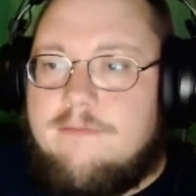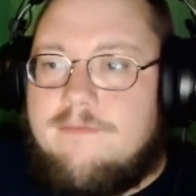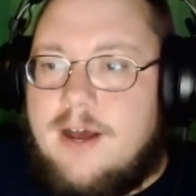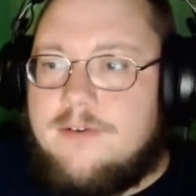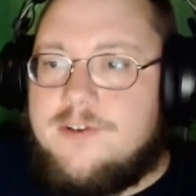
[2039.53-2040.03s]

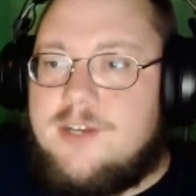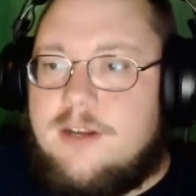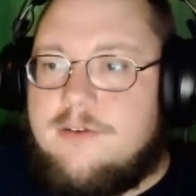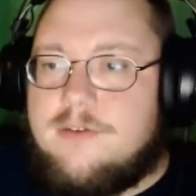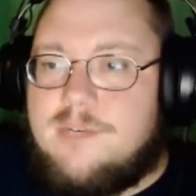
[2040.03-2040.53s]

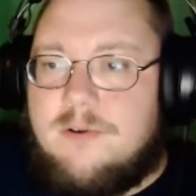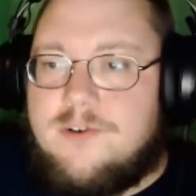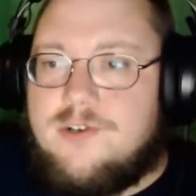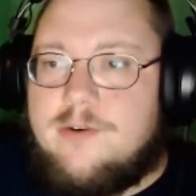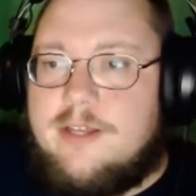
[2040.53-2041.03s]
father-son
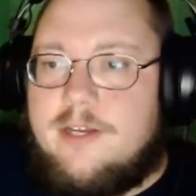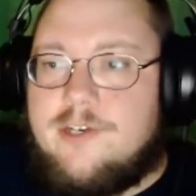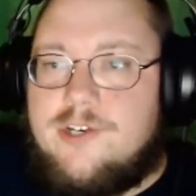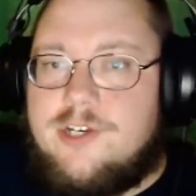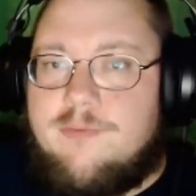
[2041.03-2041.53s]
spiritual
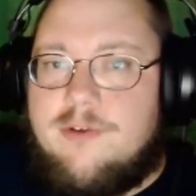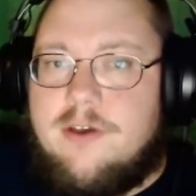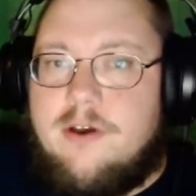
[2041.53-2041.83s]
relationship with